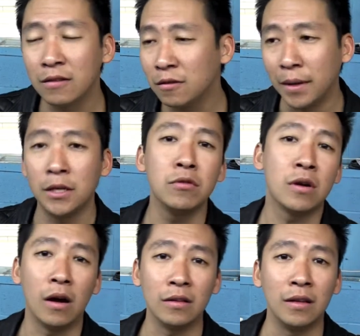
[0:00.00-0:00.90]
to my new
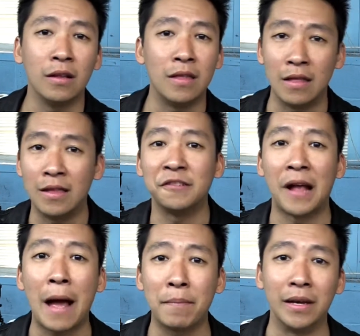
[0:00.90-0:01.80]
content than this
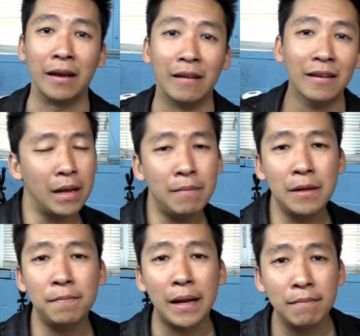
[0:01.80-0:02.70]
happening.
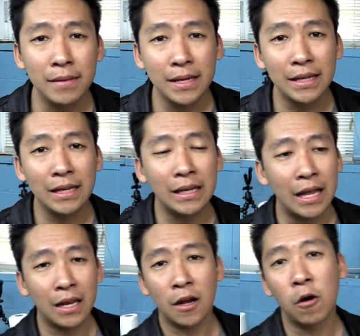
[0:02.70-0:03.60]
Maybe by me
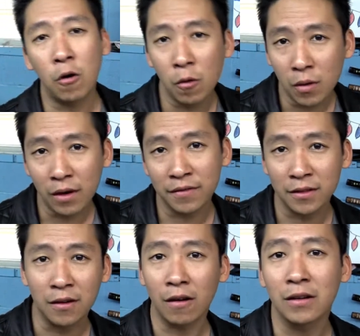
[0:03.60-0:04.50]
letting go of the
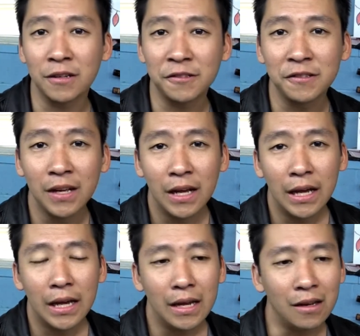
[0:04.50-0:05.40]
TARDIS,
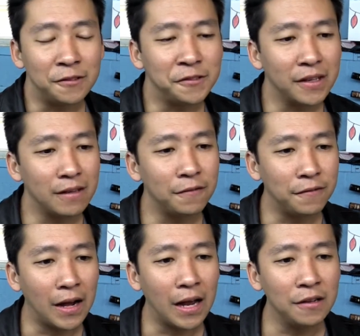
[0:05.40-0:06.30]
it
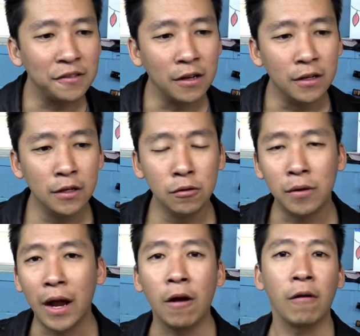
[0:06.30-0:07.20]
signifies a new
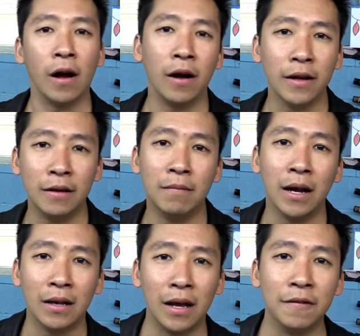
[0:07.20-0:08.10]
era in
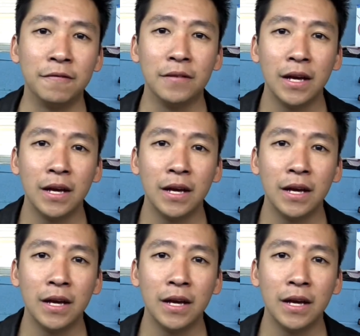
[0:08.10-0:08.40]
my life.